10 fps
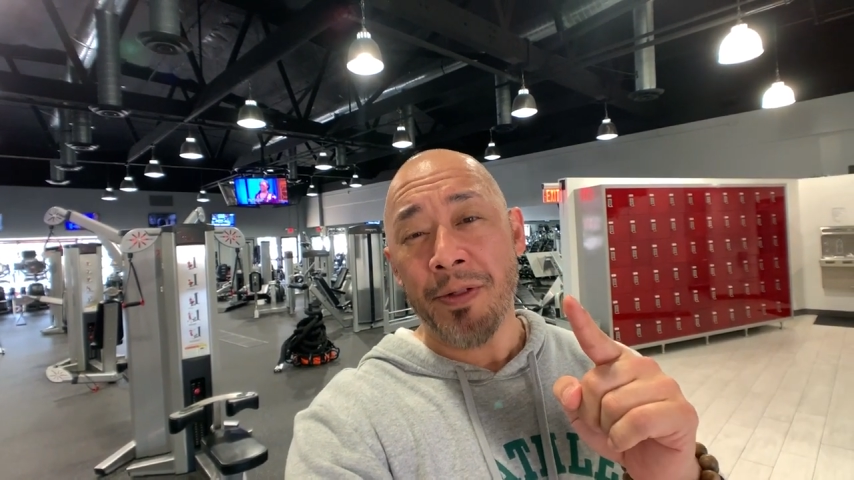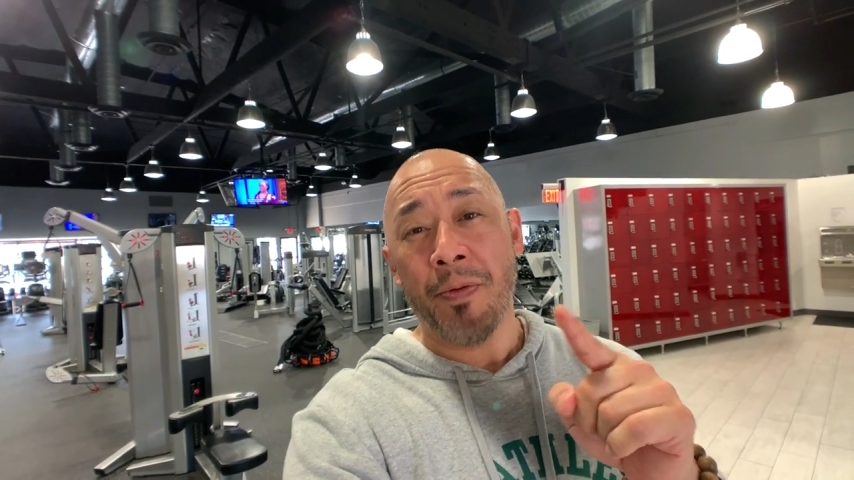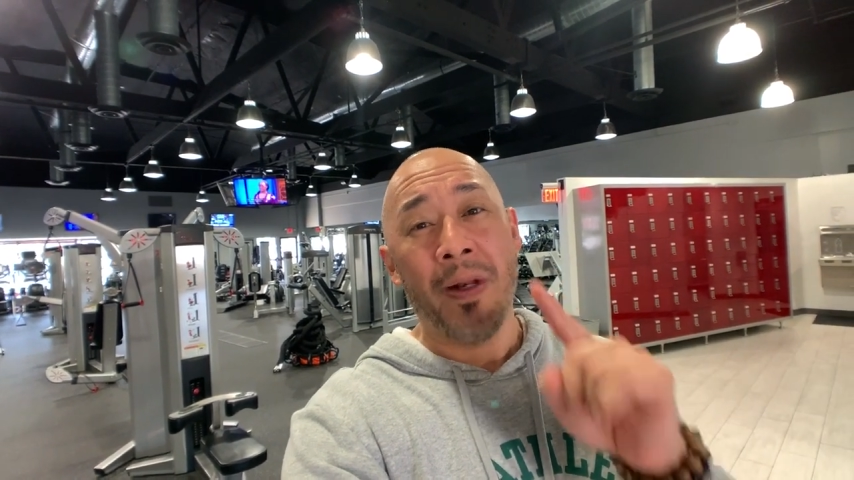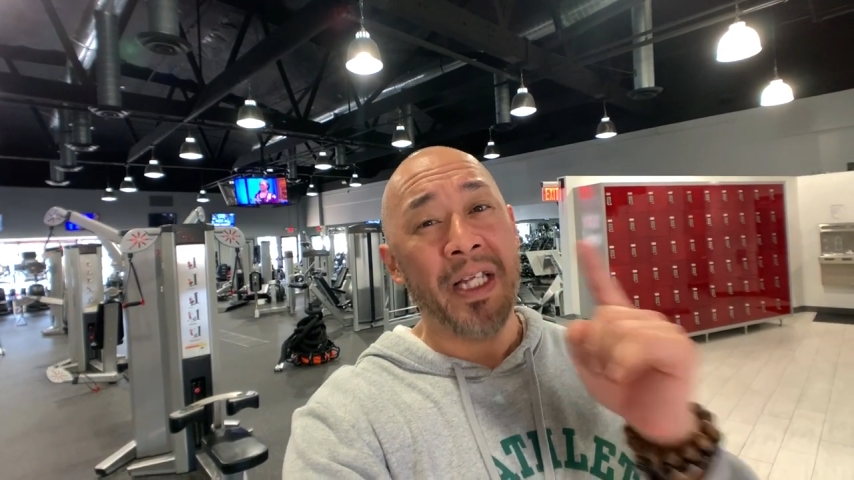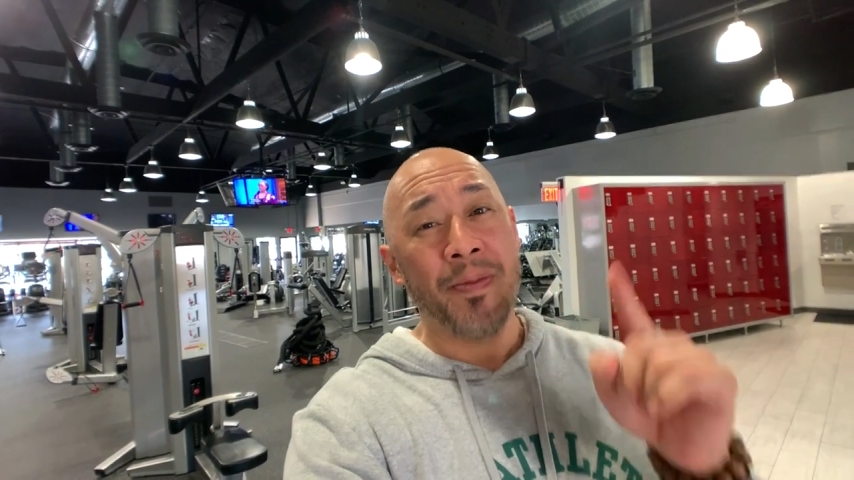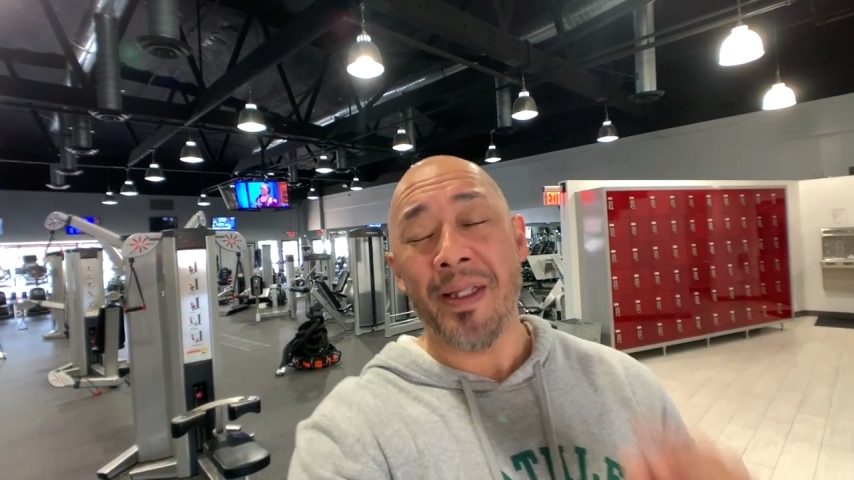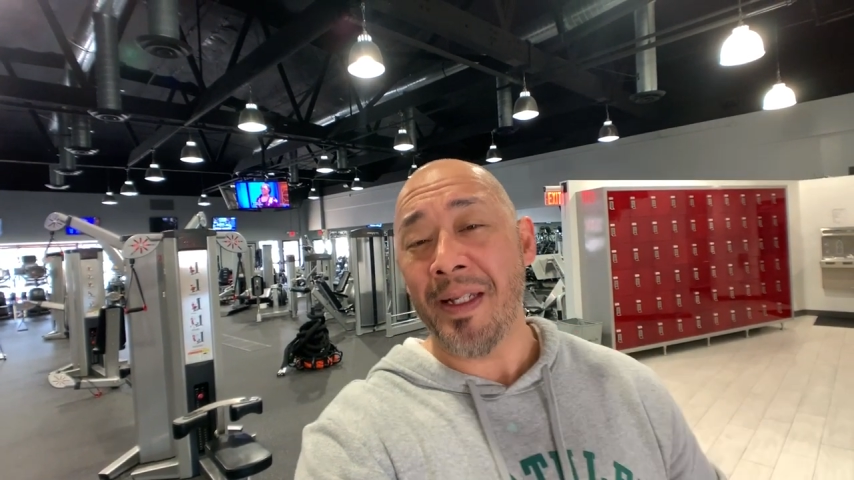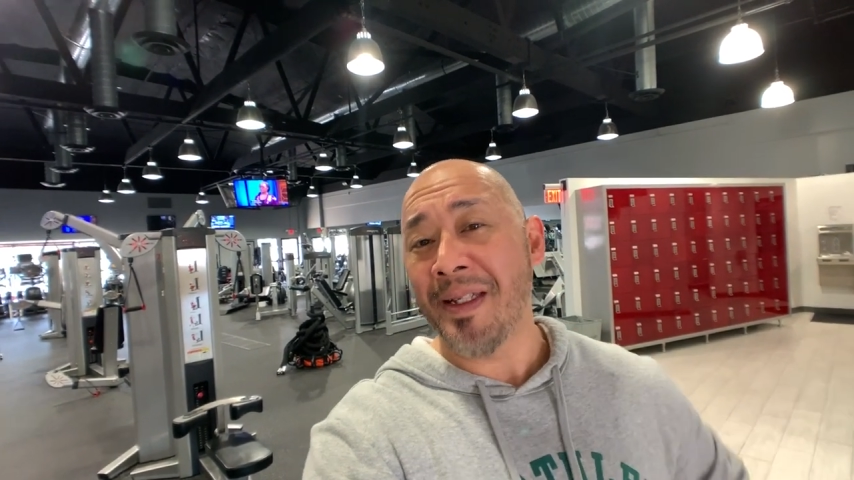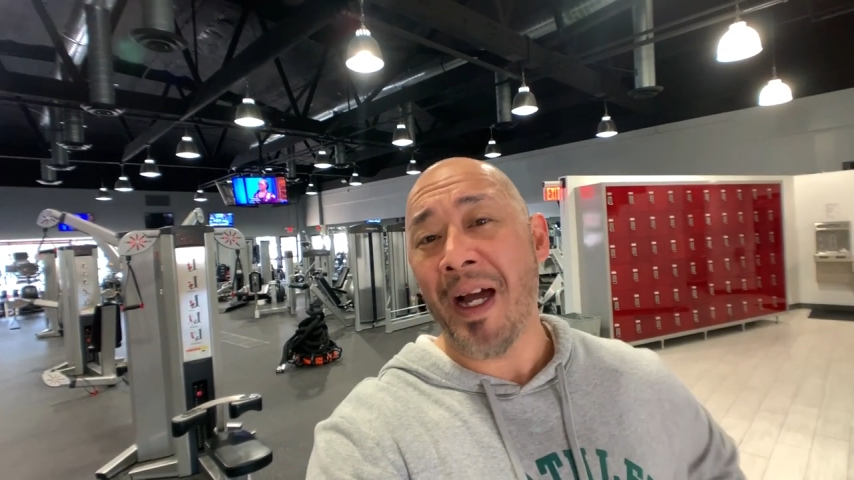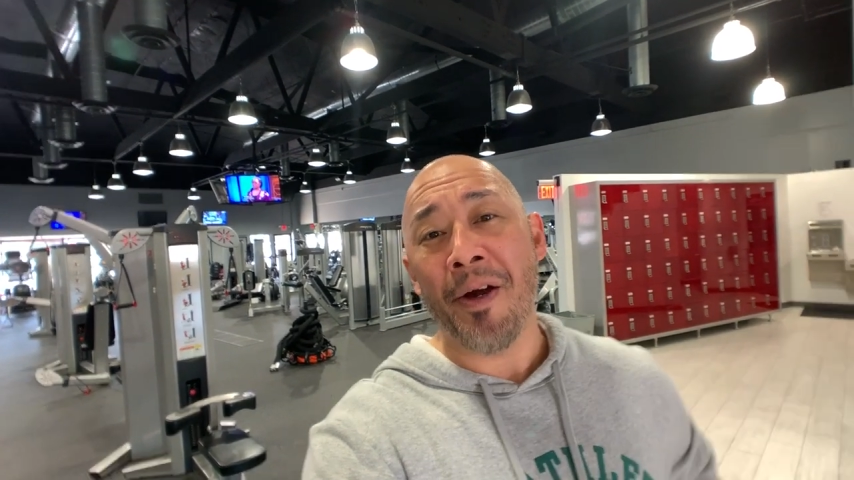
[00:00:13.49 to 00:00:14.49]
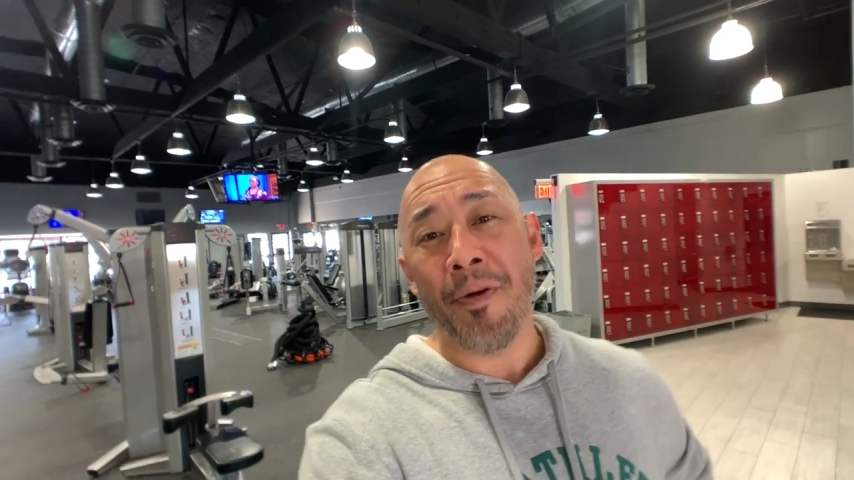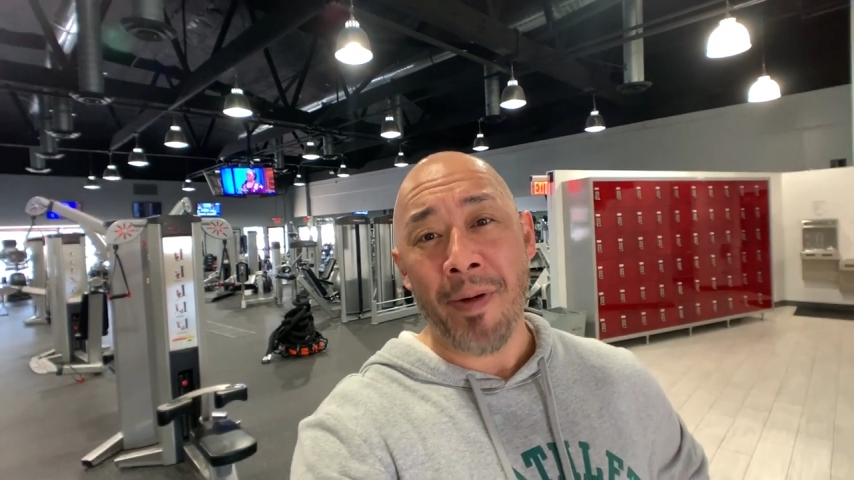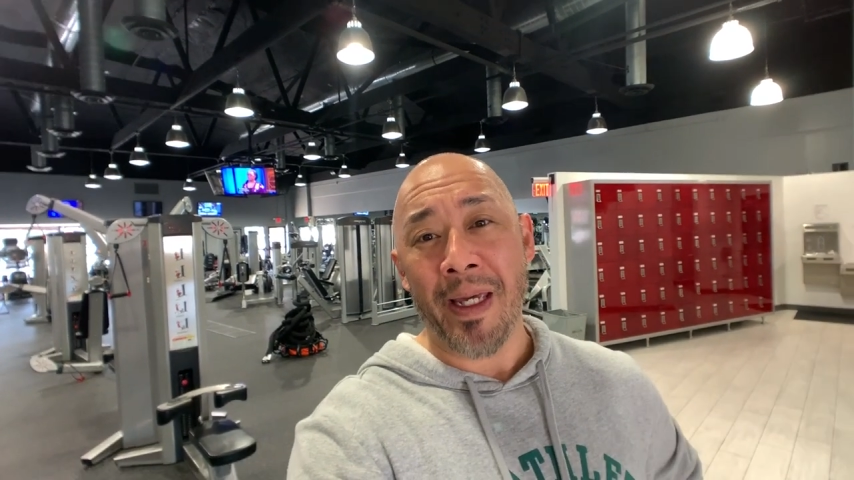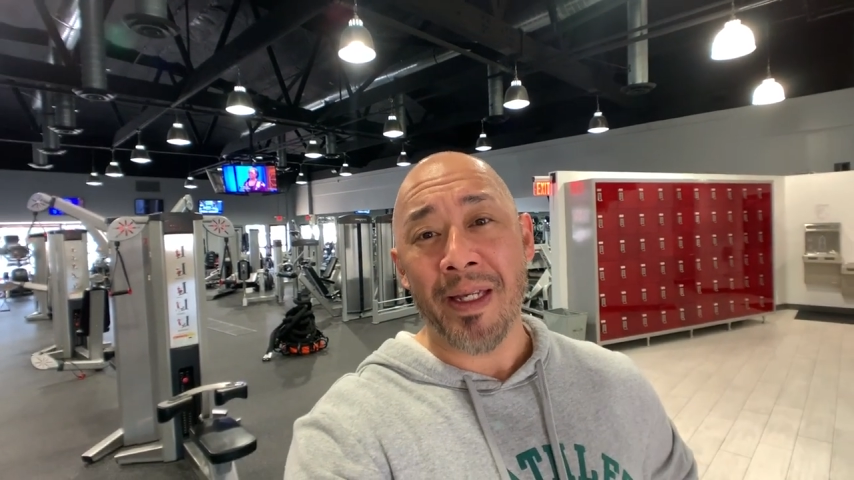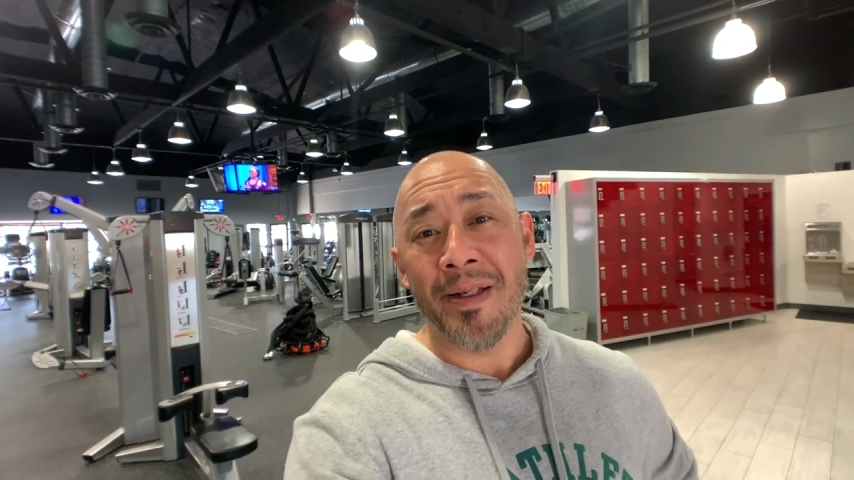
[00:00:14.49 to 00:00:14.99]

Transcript: will last me the entire week.